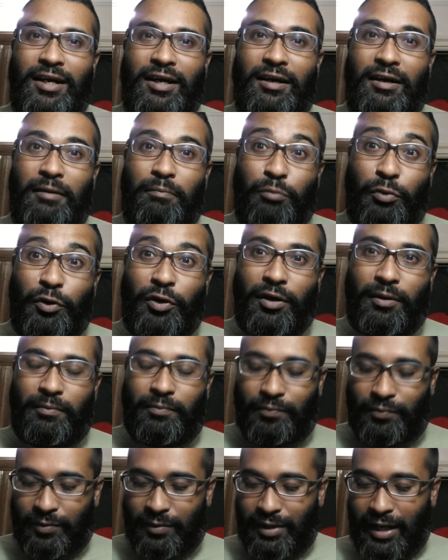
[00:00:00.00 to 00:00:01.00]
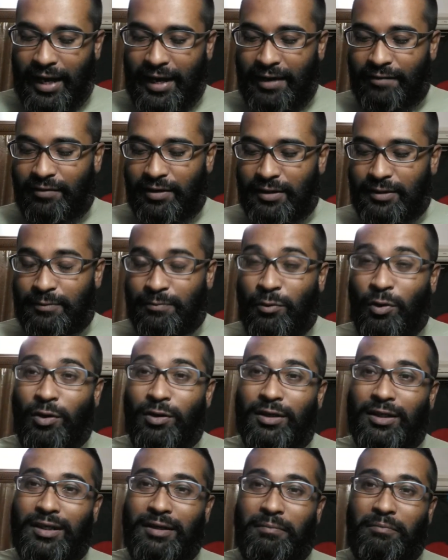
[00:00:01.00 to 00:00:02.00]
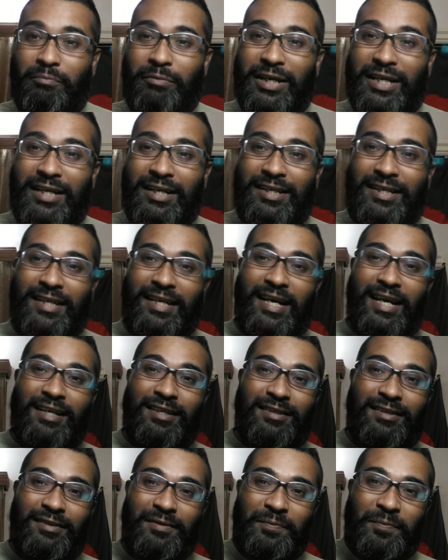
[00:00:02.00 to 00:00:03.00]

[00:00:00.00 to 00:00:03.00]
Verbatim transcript: uh, Pour Homme I have a small mini decant